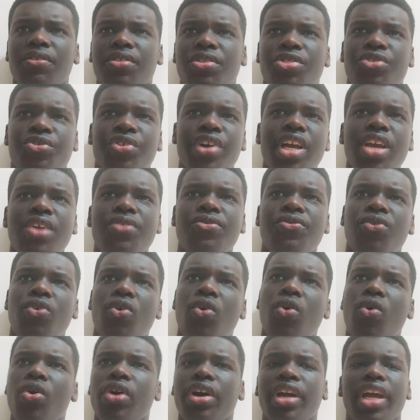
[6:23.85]

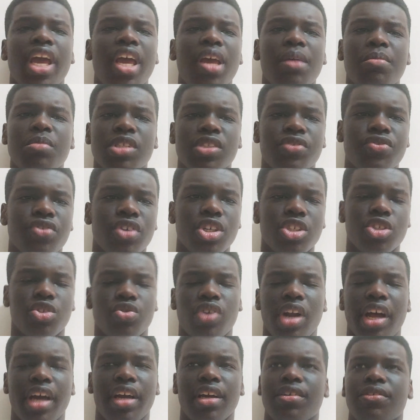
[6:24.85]
3-4 games for a
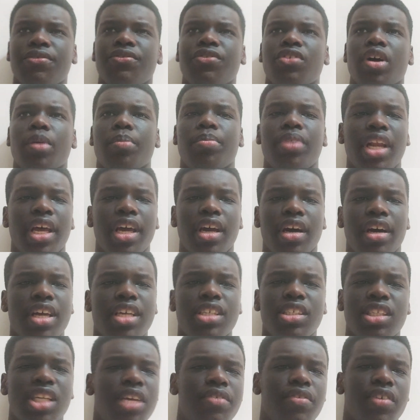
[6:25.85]
strike for a player
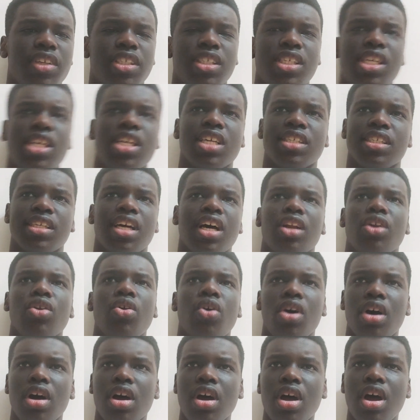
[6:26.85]
isn't even seen as a lot.